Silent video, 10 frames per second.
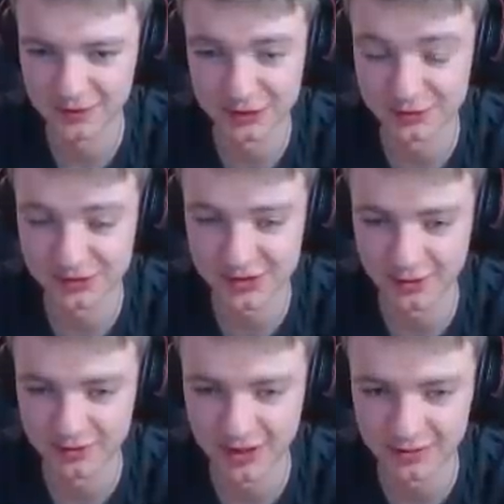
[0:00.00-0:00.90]
When you just
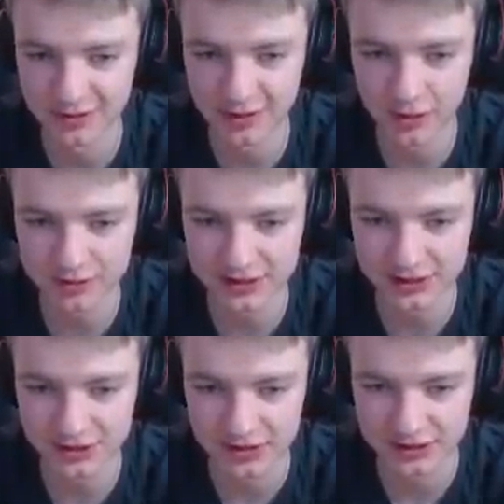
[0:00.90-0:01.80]
don't know. Oh, he
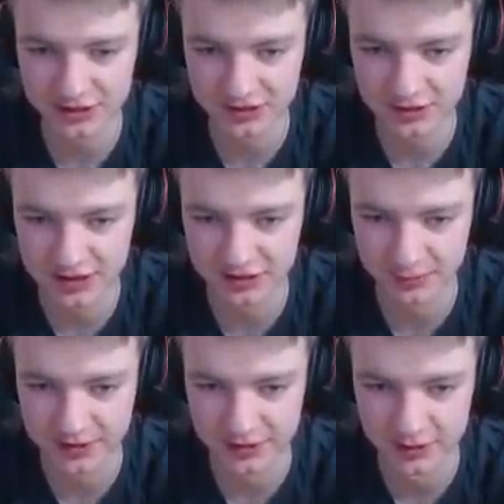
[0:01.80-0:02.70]
just
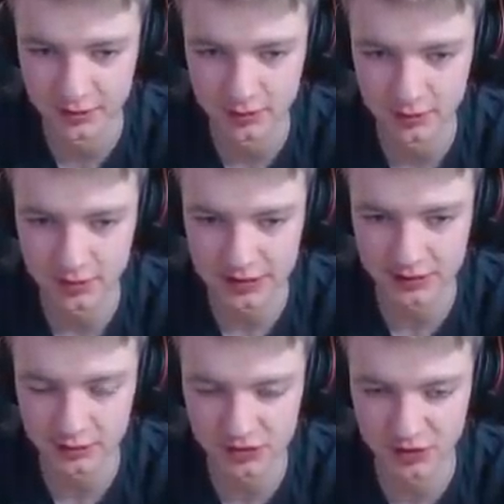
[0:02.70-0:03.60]
disappeared.
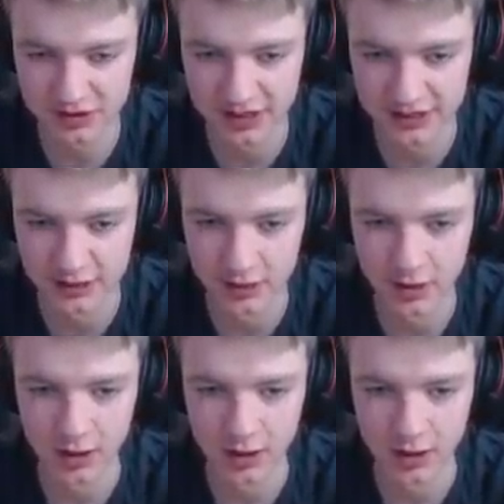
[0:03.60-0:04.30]
So did he.